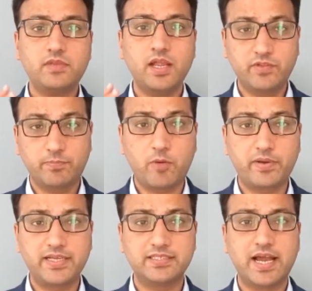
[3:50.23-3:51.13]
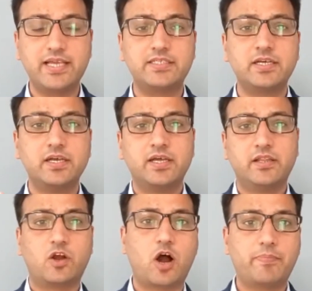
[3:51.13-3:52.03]
If the property is nice,
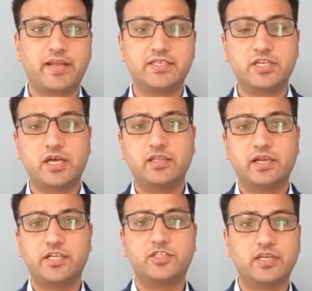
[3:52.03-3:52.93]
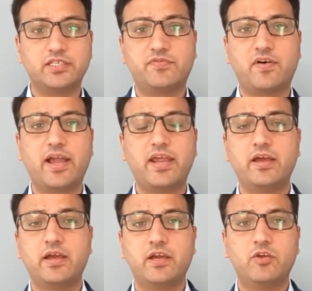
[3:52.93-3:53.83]
the carpet is done, the kitchen is
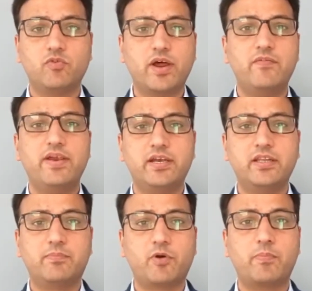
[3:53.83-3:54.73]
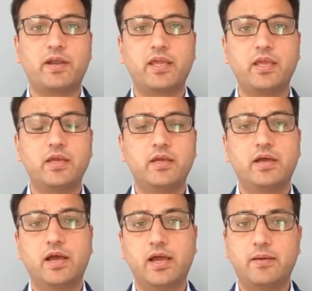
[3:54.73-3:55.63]
fine, you renovated the property.
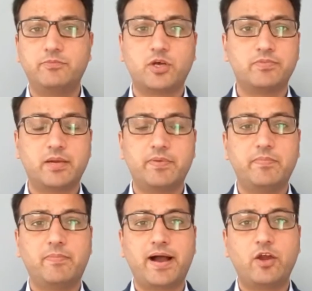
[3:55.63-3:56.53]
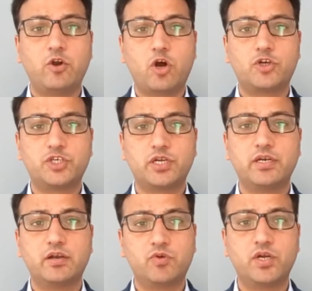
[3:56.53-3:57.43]
Sometimes people buy on
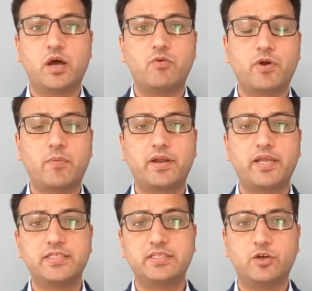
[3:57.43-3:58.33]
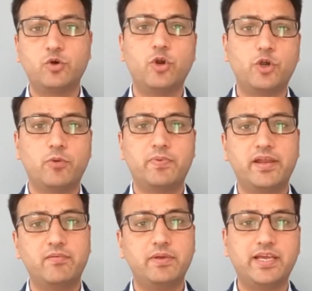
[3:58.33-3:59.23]
auction, run down properties, they do it up,
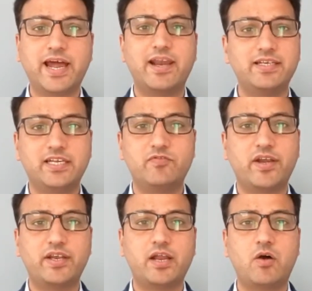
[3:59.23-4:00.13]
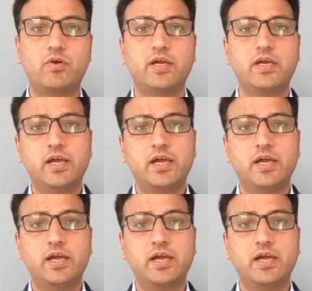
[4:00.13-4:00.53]
it will be guaranteed rented out.